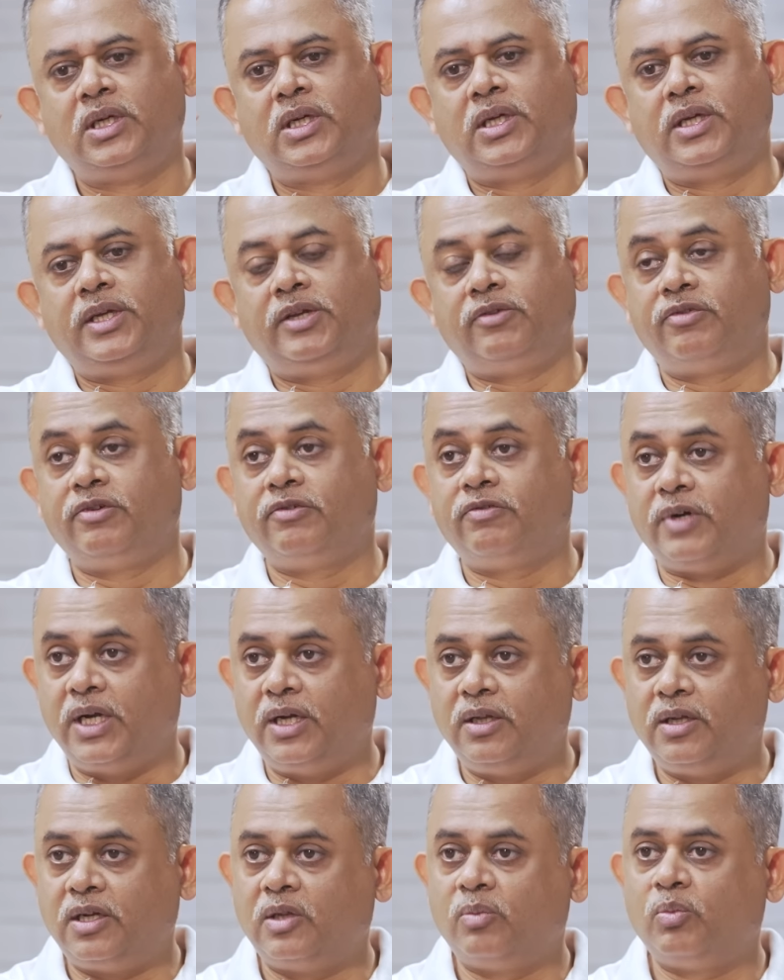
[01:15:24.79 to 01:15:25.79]
if you
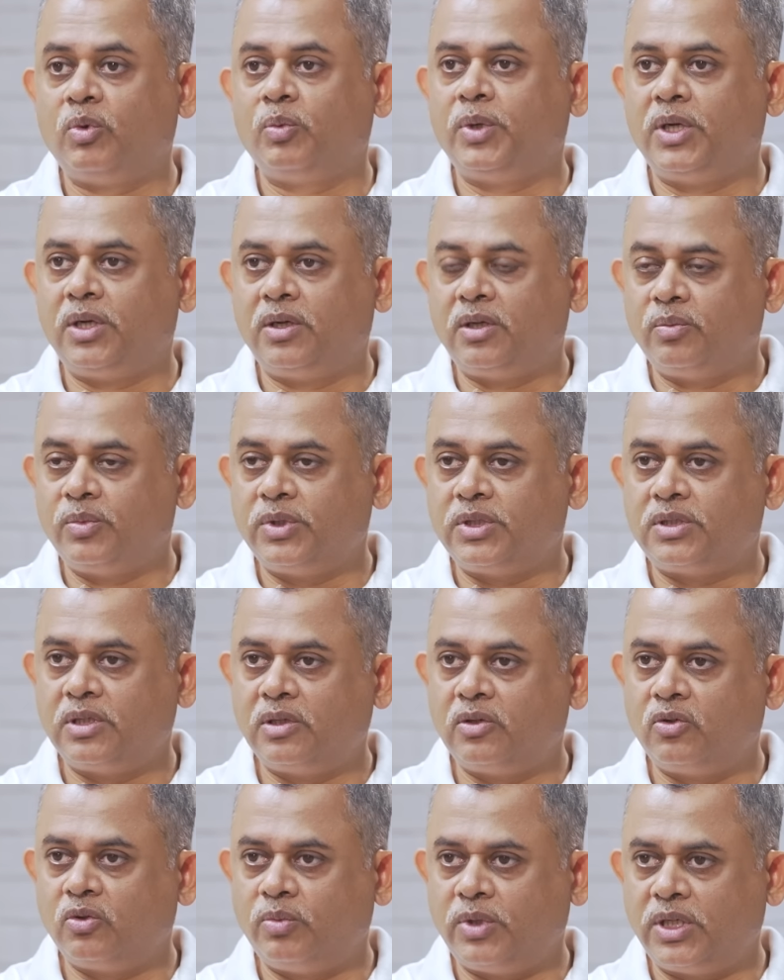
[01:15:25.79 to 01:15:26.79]
find that the momentum is
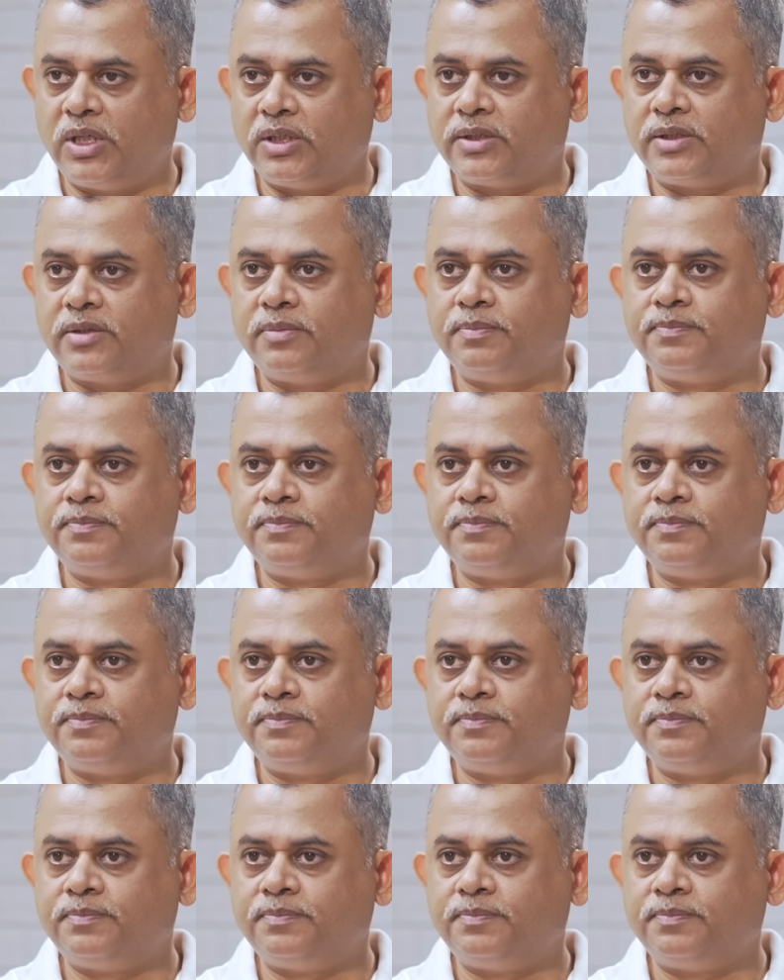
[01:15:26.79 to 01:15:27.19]
still robust,